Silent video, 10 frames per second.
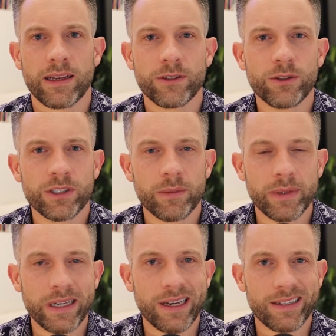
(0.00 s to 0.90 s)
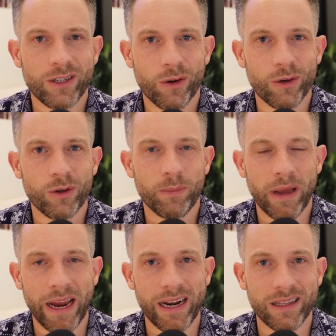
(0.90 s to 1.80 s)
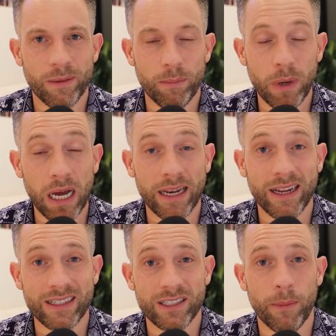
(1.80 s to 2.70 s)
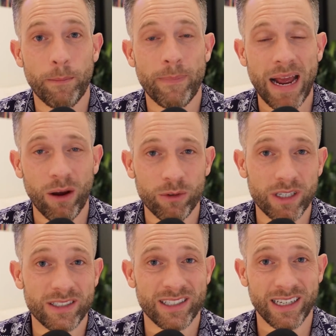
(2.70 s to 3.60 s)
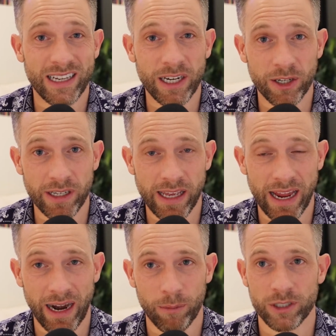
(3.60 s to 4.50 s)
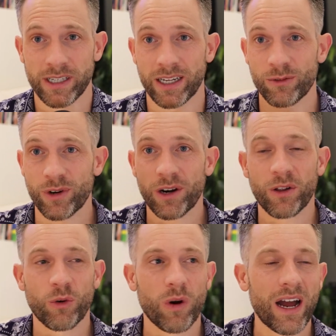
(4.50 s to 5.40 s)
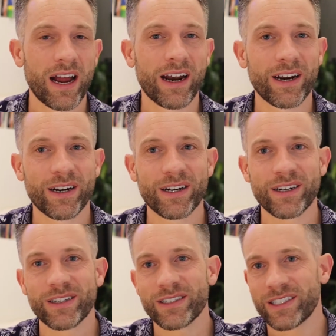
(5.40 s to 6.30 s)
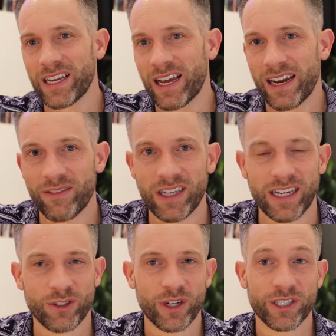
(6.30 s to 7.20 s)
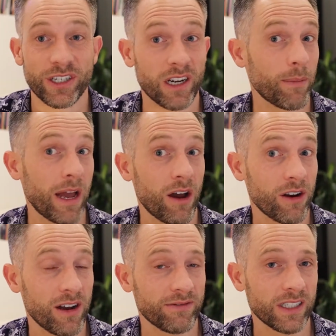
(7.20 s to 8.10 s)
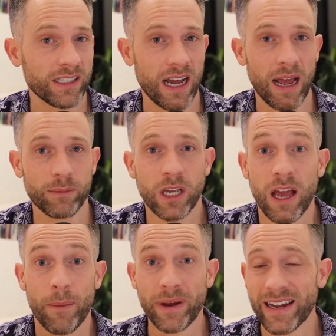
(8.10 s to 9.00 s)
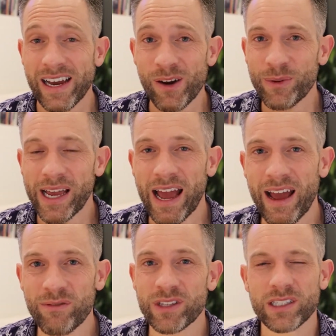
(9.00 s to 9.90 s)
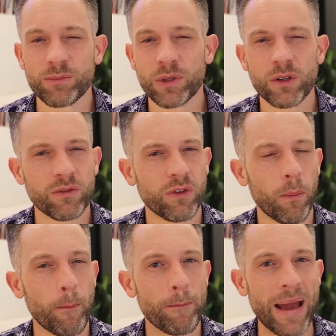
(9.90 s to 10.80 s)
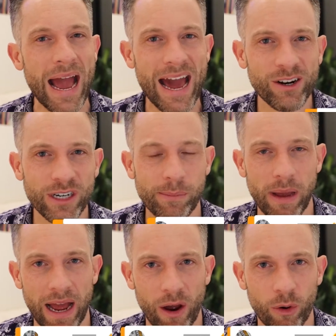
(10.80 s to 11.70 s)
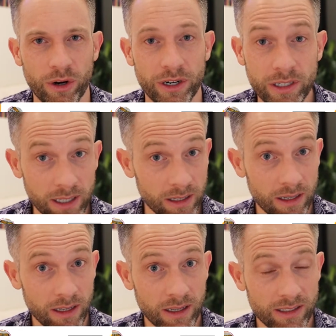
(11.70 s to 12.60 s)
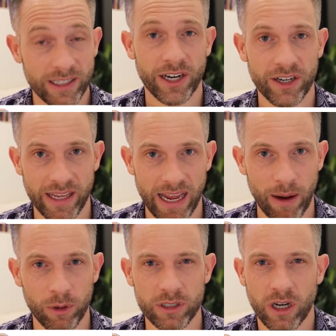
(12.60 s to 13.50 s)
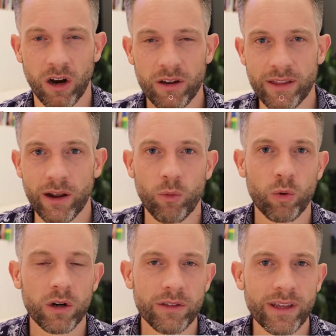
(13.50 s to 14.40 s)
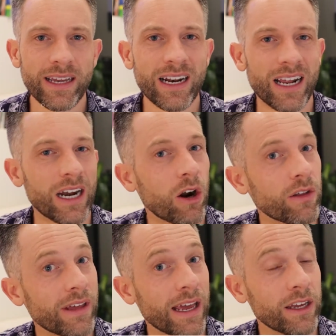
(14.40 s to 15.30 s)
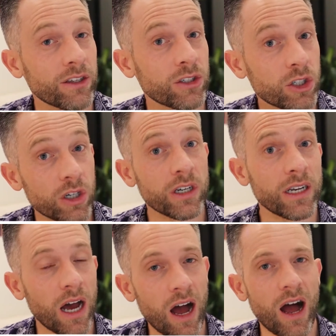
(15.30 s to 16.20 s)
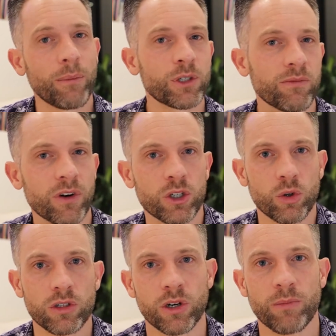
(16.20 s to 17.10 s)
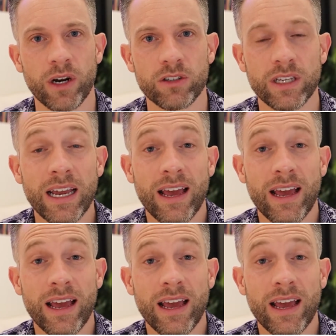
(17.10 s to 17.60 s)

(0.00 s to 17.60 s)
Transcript: It used to be a total pain in the butt to mount security cameras. You had to run all the wires, you had to have an electrician come out oftentimes. But now we have these beautiful battery powered security cameras. Are they worth it and are they good option for short term rentals?